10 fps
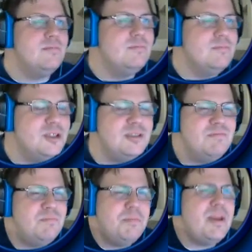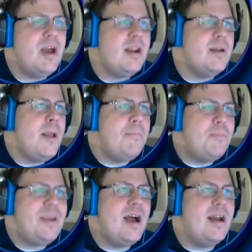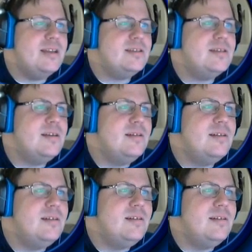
let's be honest. It's a 6-star rating.